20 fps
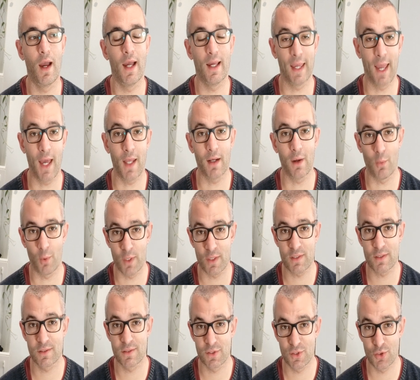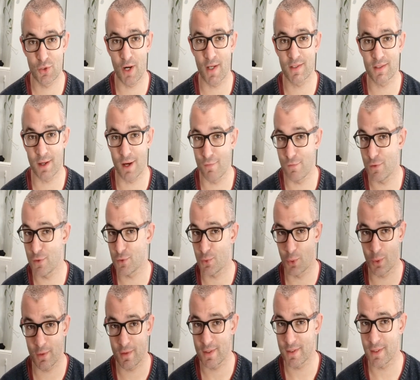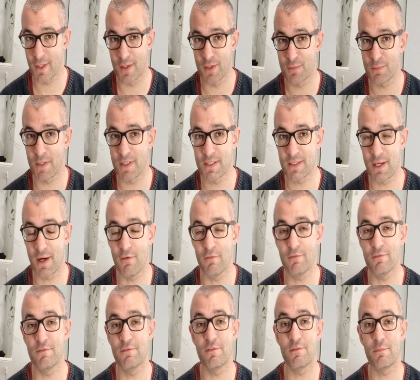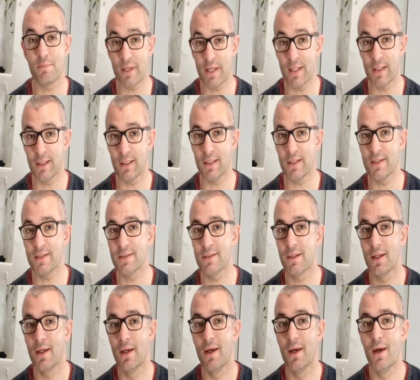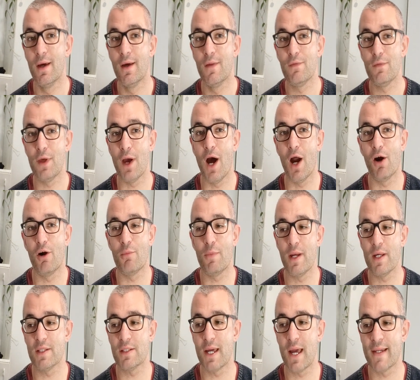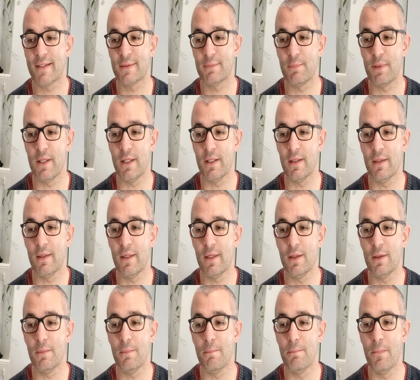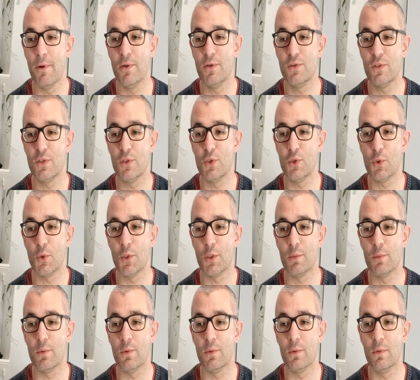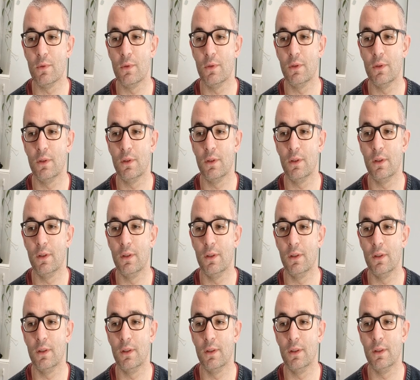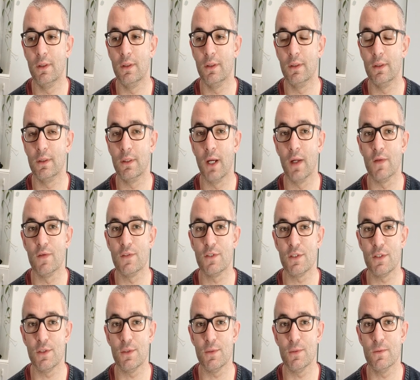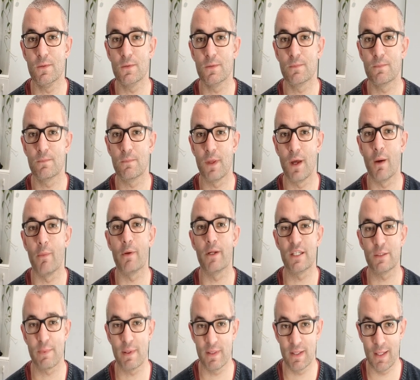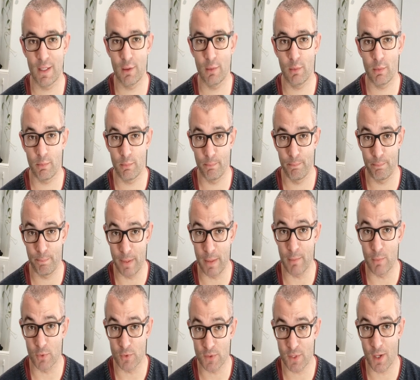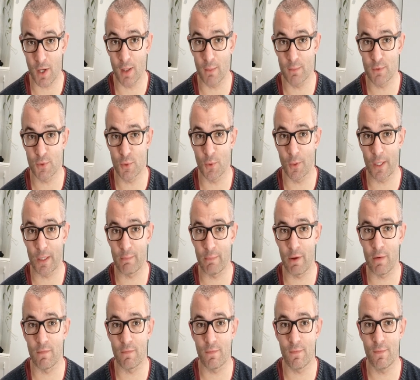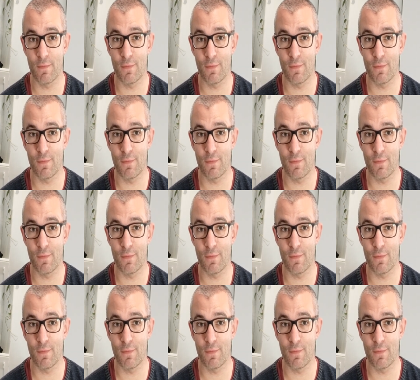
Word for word: Again, I want to stress that I've used all of these guns myself, and for me at least, the R M eight has been the most enjoyable gun to use. Now, I'm going to spend a little bit more time talking about